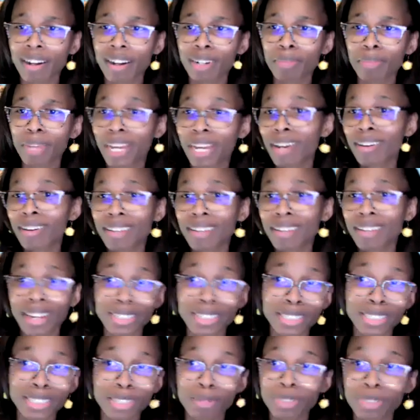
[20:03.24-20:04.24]
I'm like,
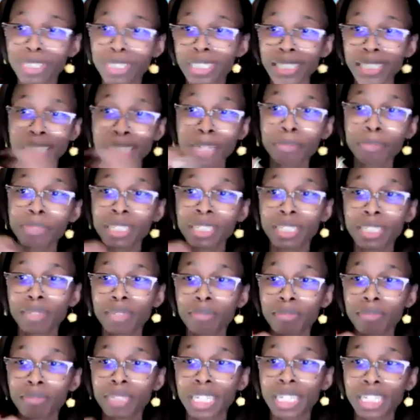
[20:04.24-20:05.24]
okay. So we just emptied
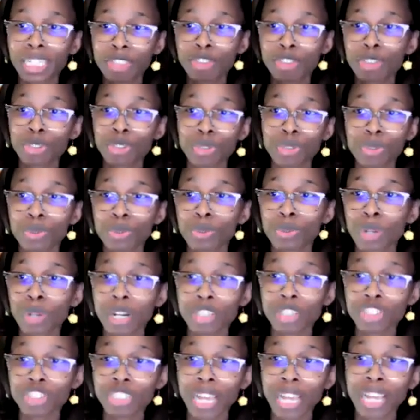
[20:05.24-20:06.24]
them into
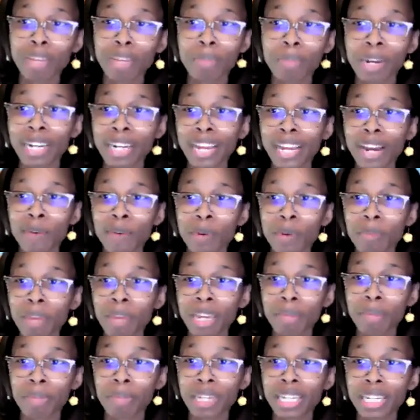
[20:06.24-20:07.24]
a shake. My dad would
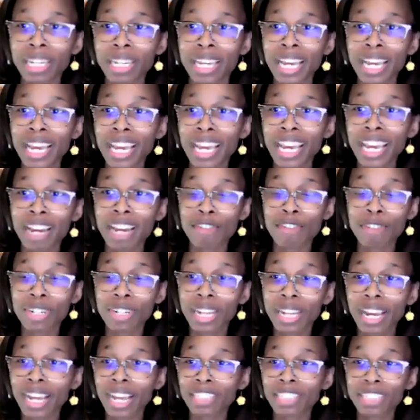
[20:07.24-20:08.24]
make me every
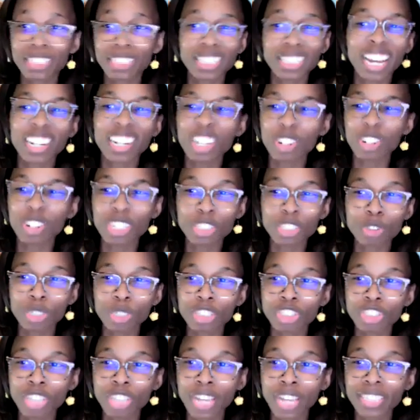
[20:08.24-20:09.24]
day because I could only
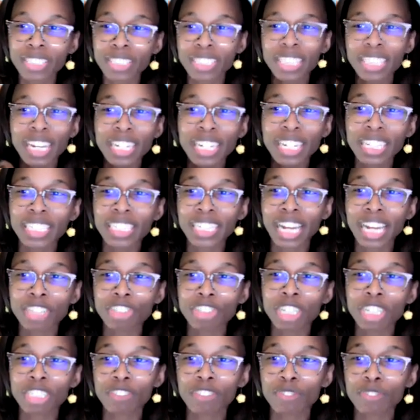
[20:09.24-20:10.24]
drink shakes because I couldn't
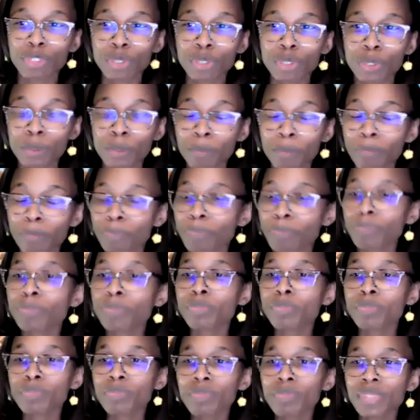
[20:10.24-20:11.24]
digest food.
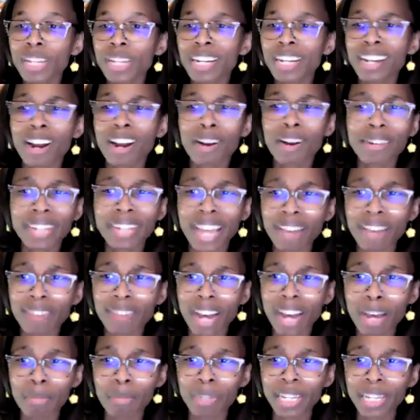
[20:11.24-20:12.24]
And I already have
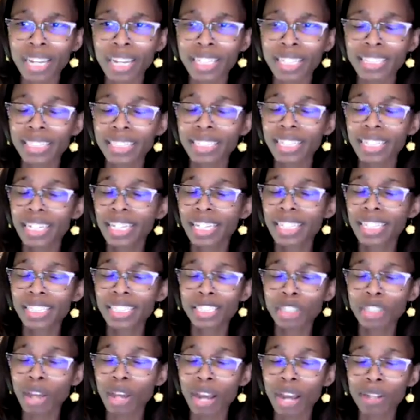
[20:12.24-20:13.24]
IBS.
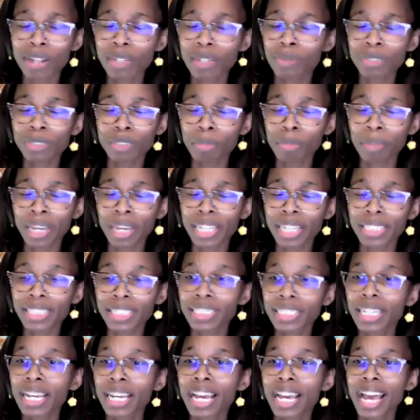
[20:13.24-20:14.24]
So it was a
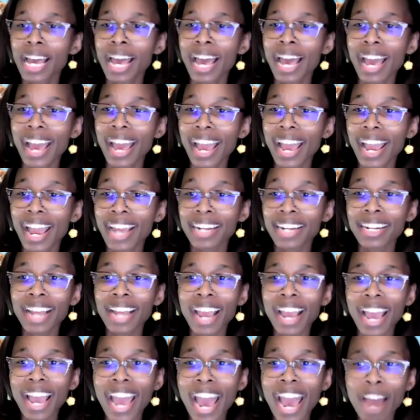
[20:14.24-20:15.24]
mess. And
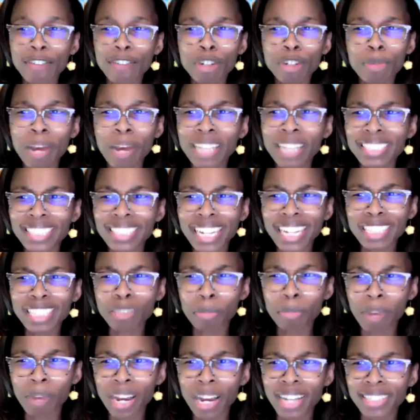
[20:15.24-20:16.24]
after about
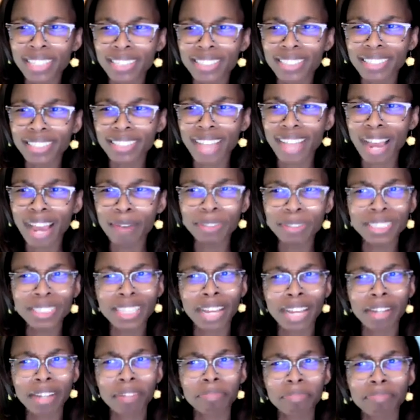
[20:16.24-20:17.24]
6 months, I was like